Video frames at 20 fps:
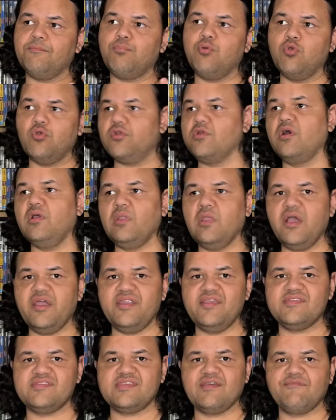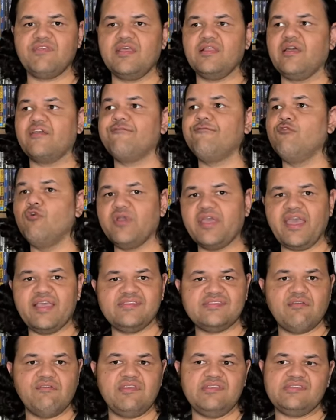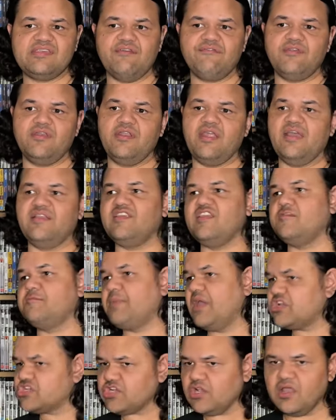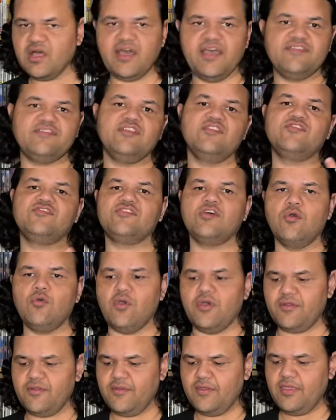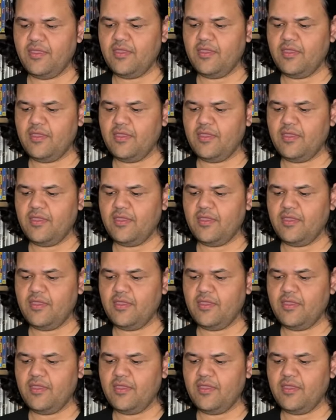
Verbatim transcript: put it online as something like four K seventy-seven and Despecialized and so on,